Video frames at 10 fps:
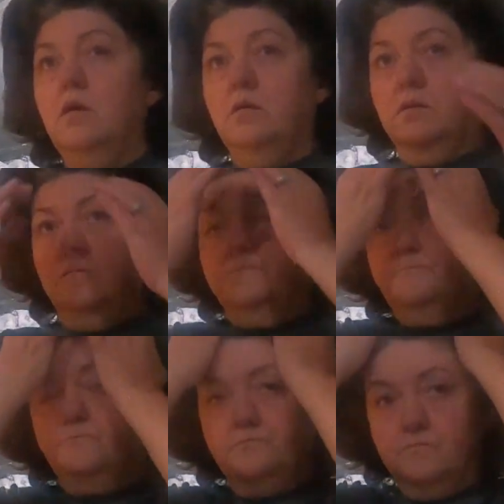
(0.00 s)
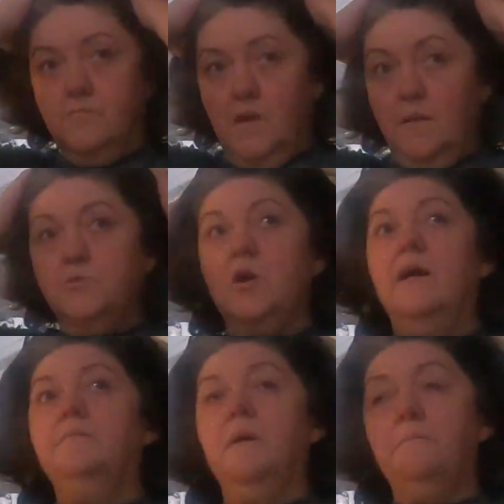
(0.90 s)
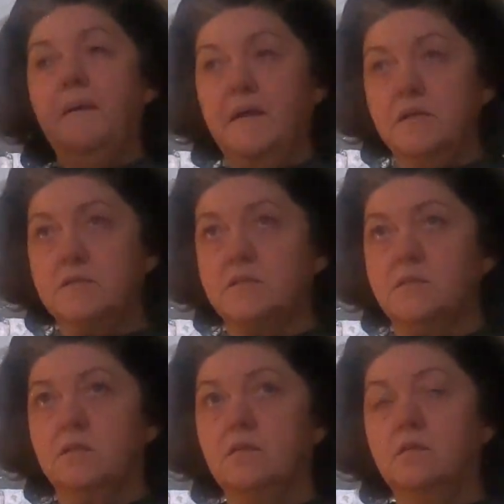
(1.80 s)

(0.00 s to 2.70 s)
Um, I'm trying my best.